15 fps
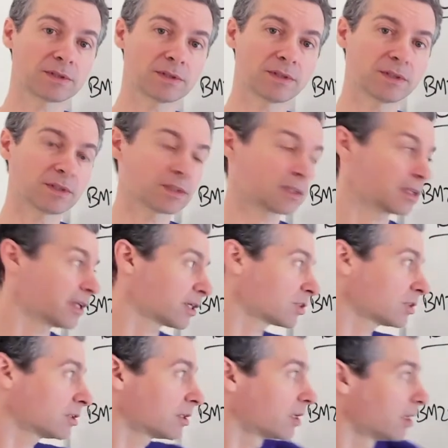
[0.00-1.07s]
it in the
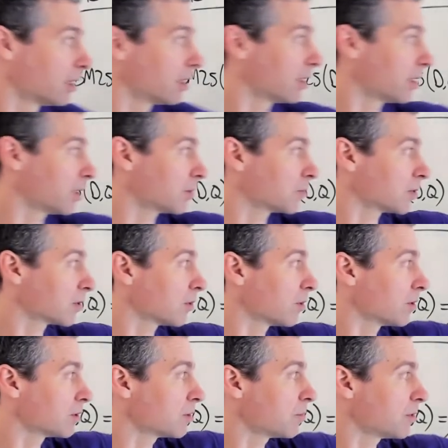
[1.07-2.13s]
collection? And we're
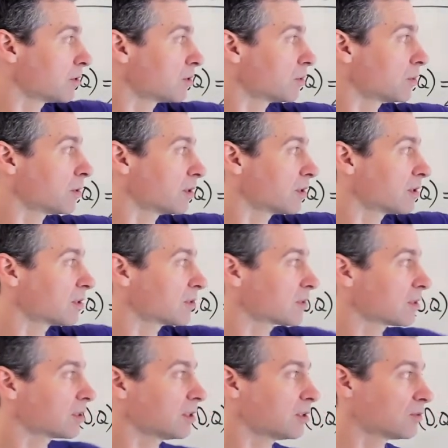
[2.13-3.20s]
going to be doing this
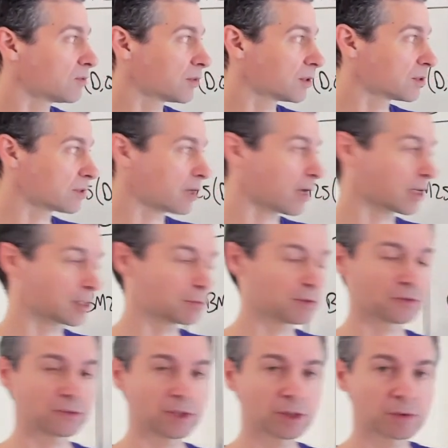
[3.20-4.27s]
inverse document
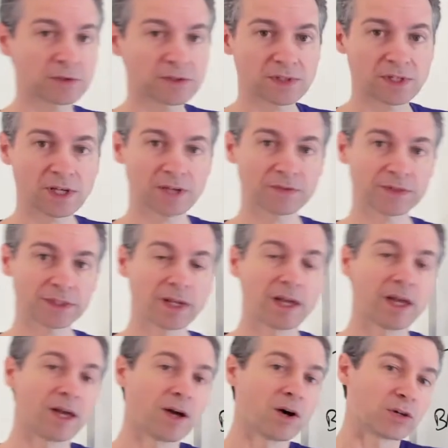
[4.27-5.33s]
frequency of it,
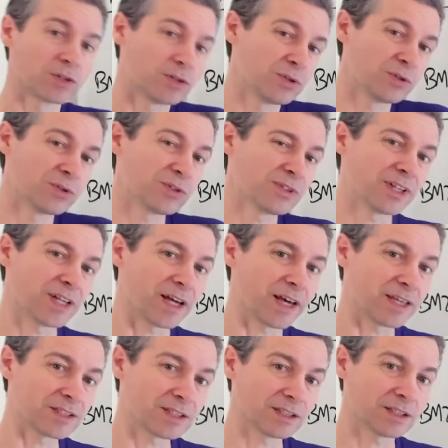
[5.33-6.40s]

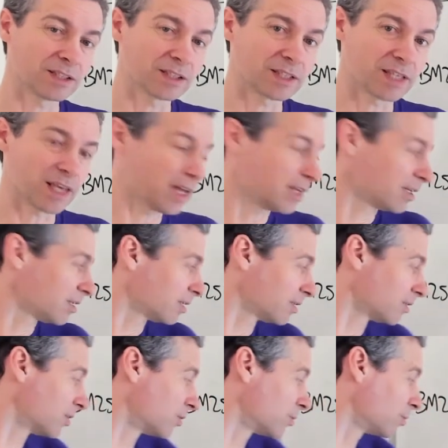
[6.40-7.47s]
utilizing, again,
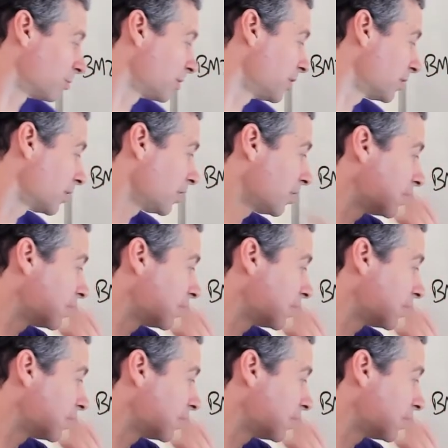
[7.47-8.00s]
the really